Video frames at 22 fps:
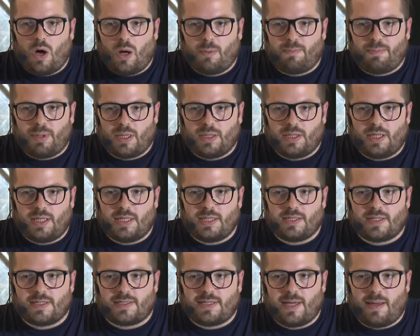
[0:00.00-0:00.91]
open in
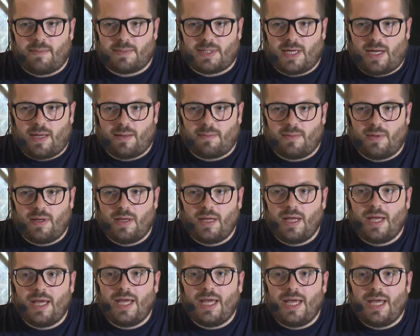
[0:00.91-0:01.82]
the same time.
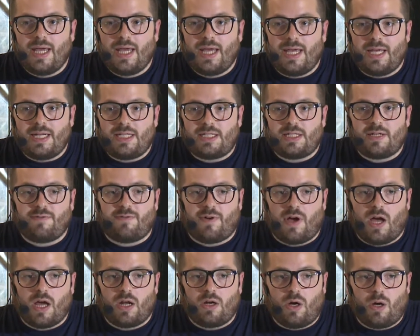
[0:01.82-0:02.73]
Each
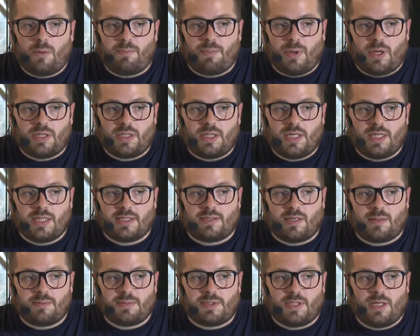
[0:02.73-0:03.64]
file open is
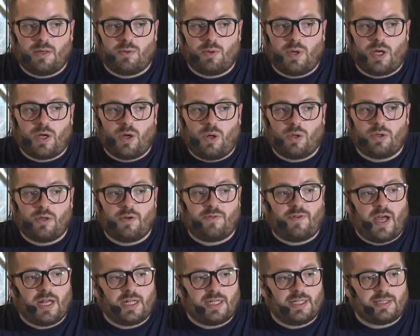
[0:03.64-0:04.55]
something we call a
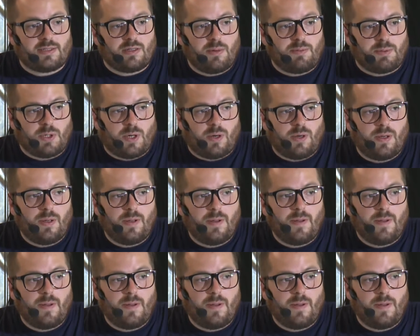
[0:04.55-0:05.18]
file descriptor.